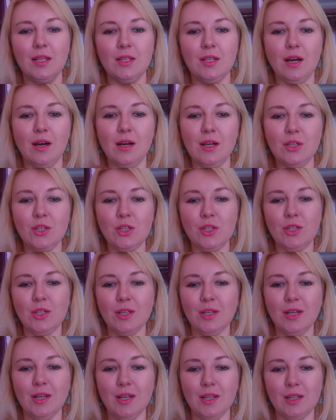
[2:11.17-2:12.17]
touch
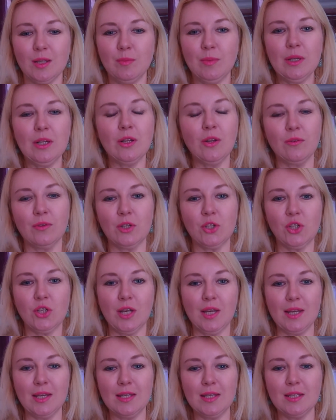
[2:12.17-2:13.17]
the middle of your
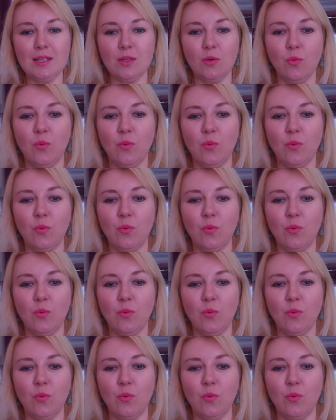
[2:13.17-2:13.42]
chest